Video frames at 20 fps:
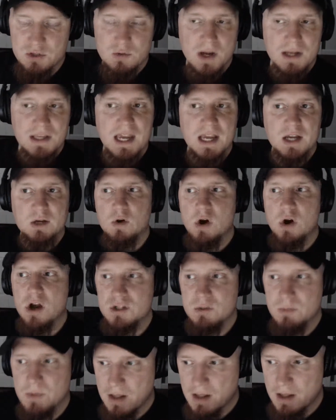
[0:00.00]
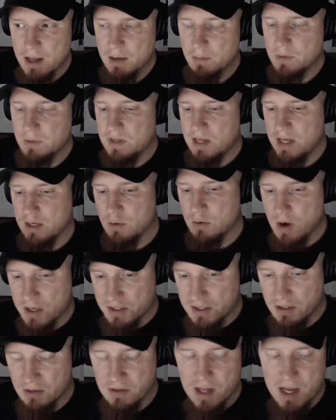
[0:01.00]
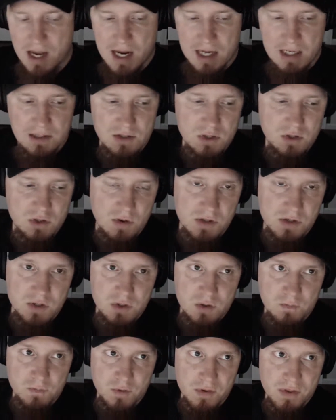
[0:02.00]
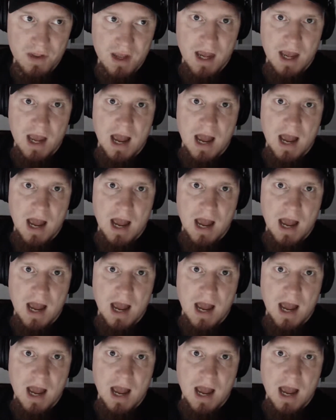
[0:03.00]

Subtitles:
so I can't cross my leg when they cross their leg and so on and so forth,